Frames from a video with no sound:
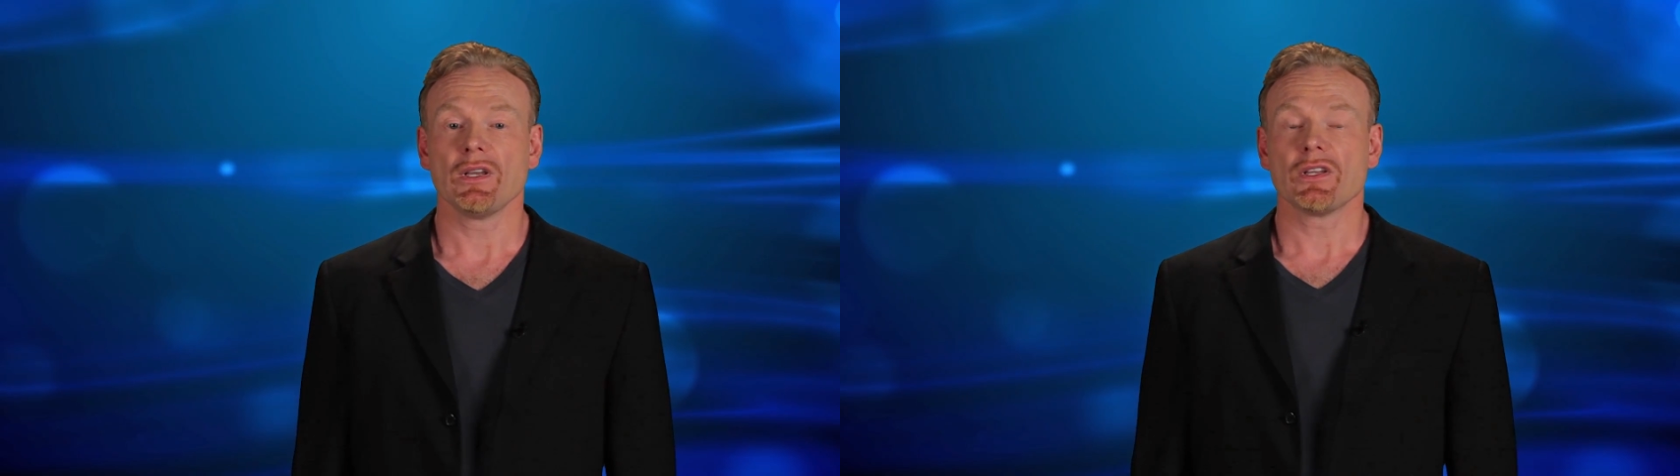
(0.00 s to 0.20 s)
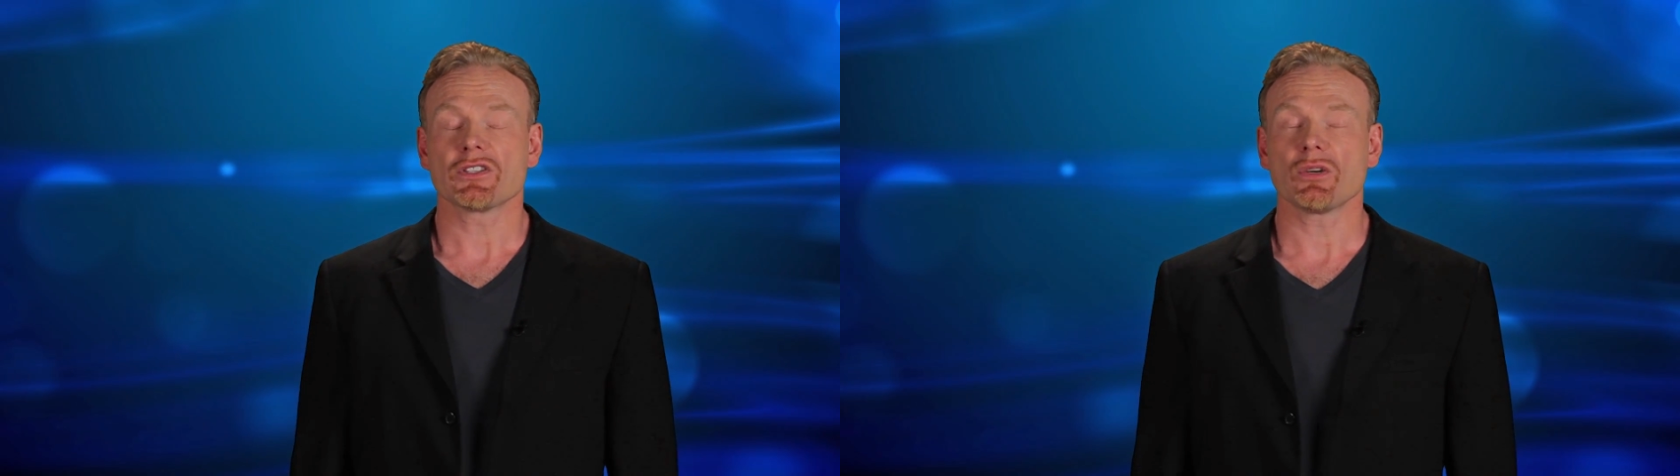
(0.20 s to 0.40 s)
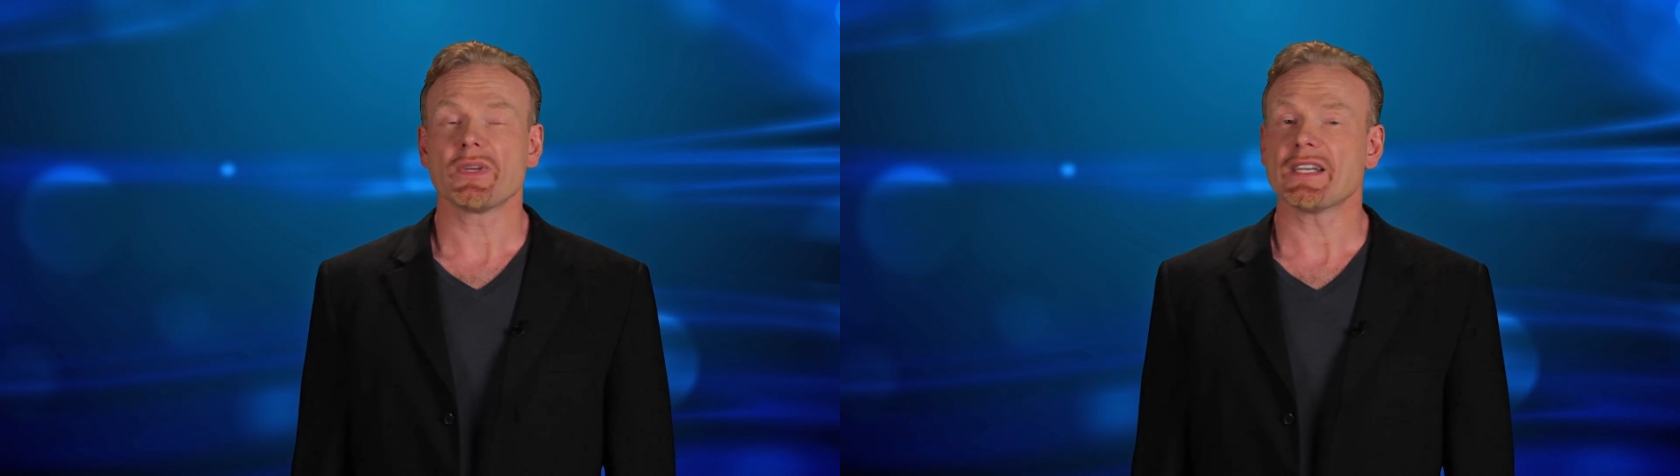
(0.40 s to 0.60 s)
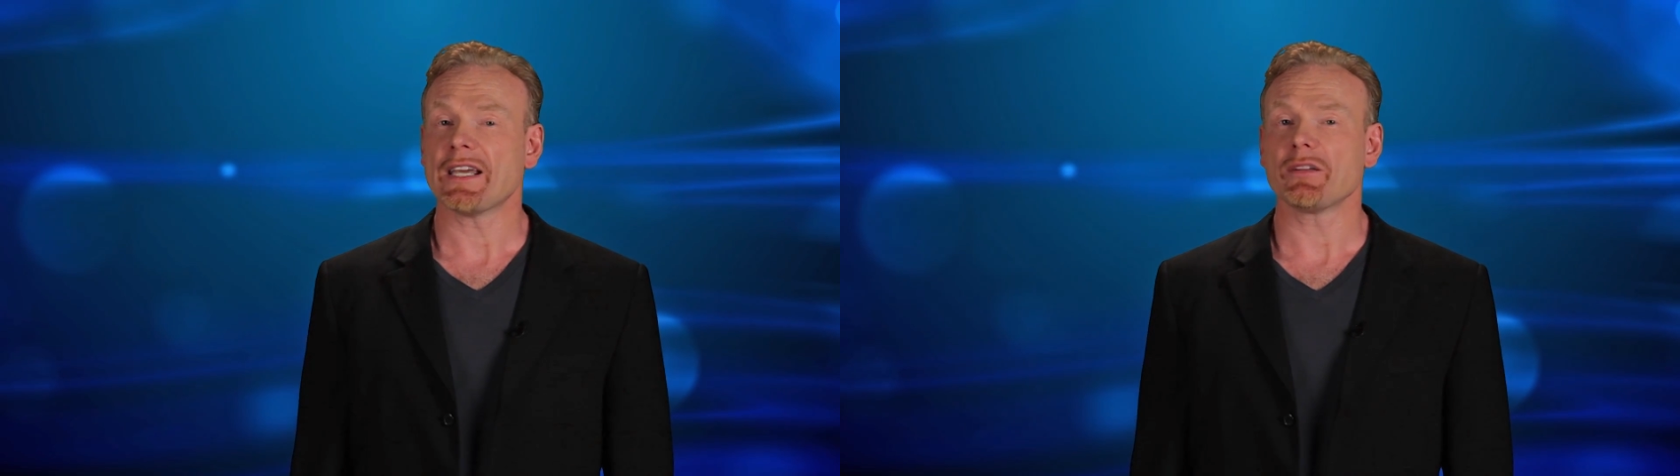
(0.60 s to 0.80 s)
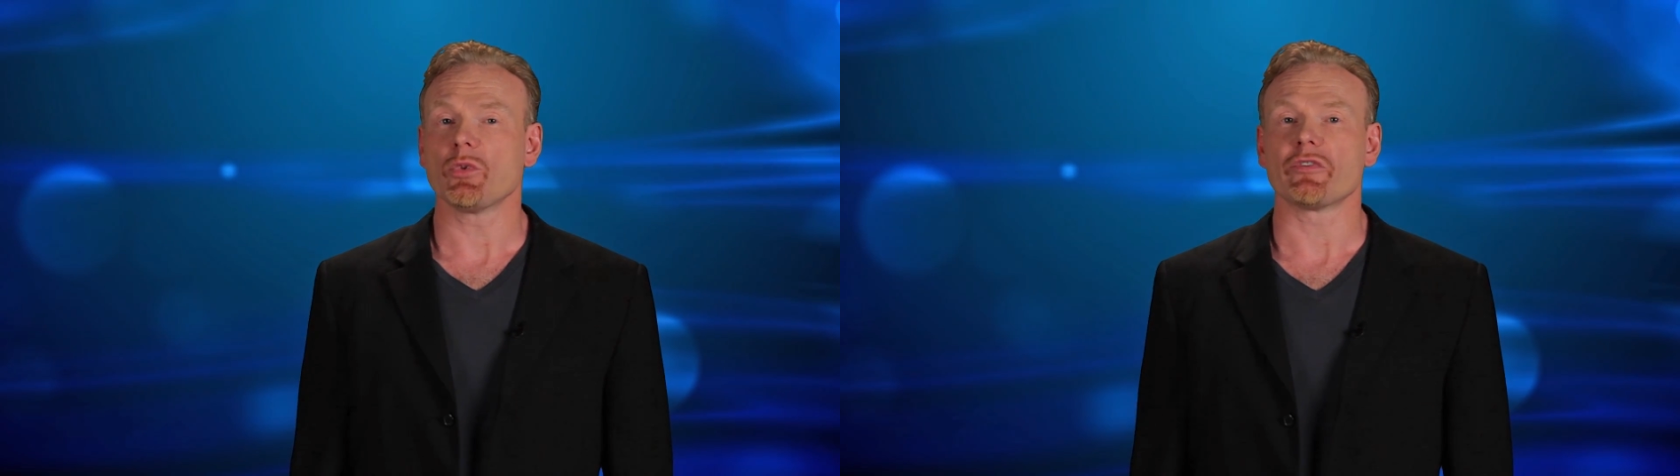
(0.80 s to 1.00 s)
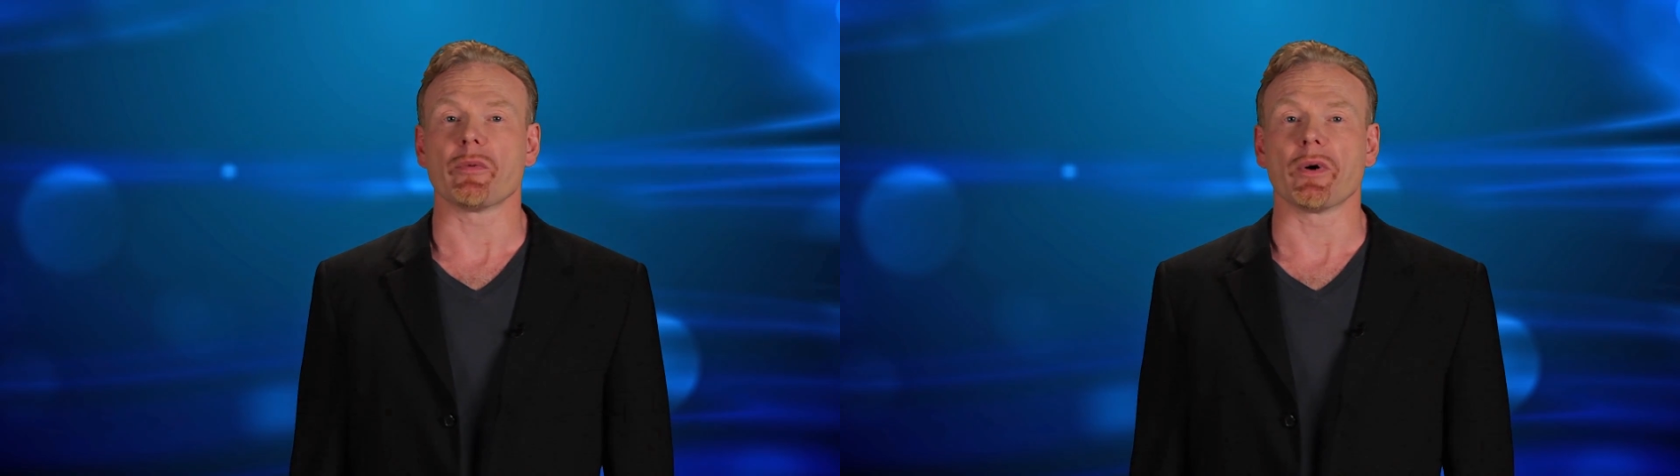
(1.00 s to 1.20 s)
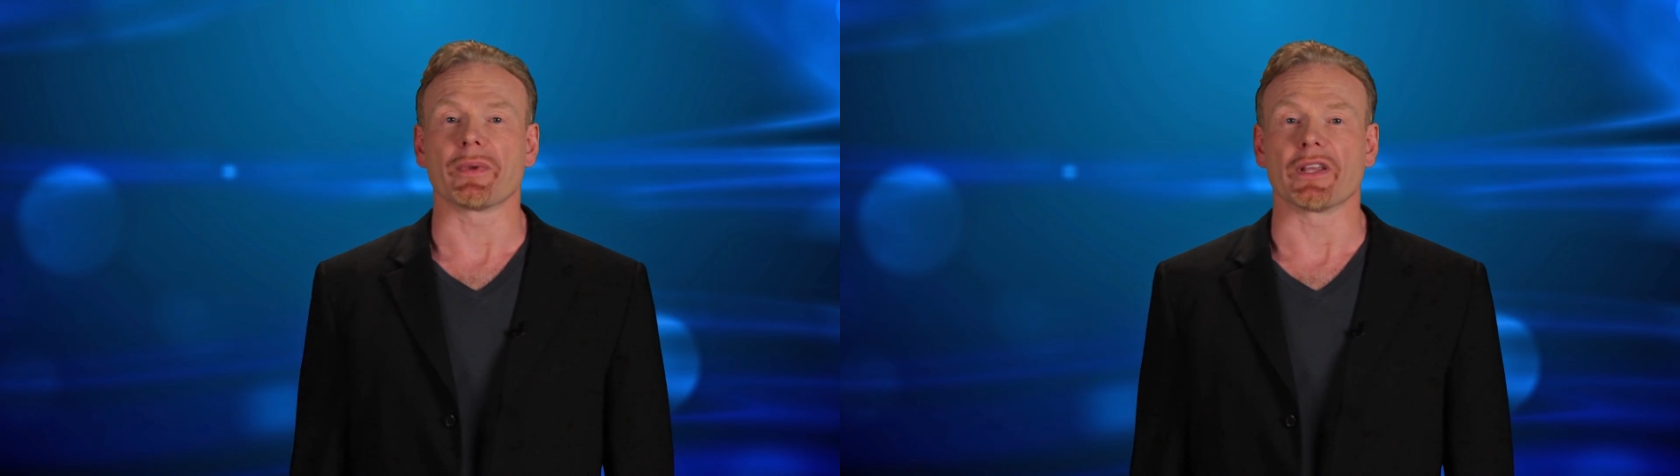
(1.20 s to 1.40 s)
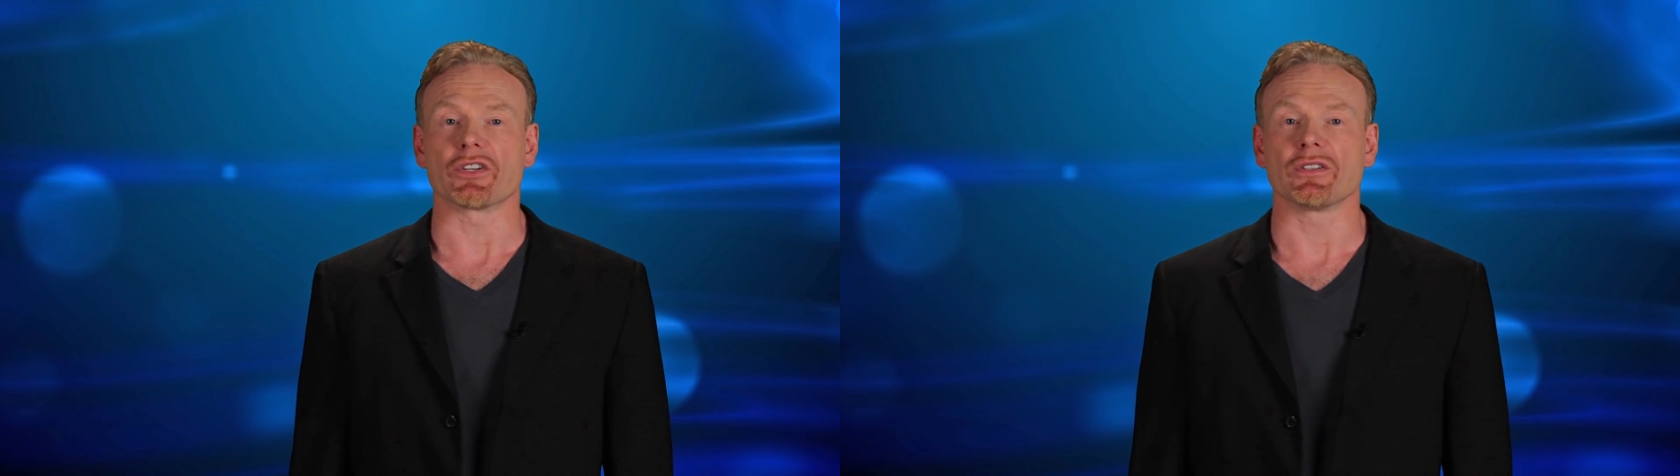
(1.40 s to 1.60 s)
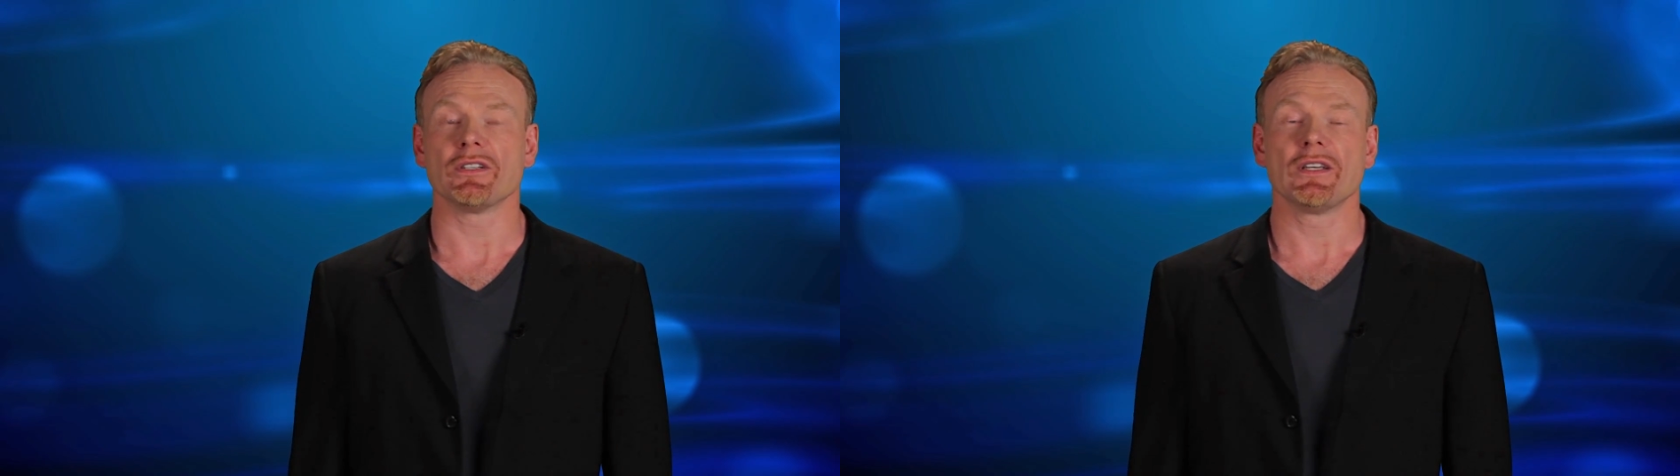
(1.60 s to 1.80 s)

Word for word: So we can handle more of our population.